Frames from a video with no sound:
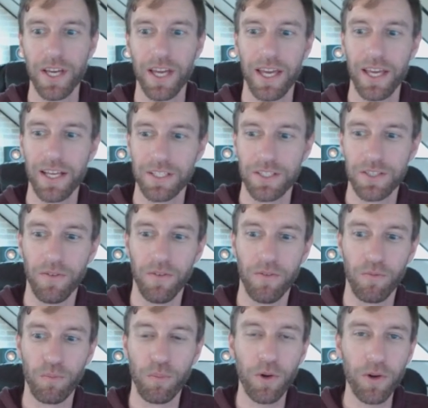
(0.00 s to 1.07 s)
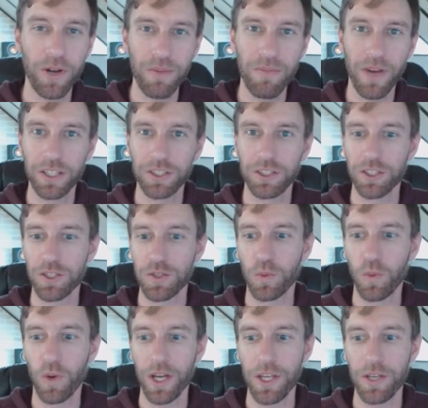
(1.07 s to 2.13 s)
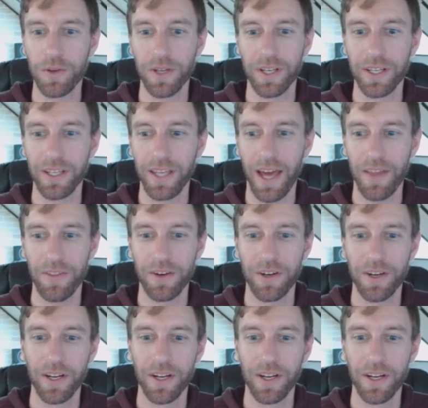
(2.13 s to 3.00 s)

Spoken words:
It's pretty much just what you can gather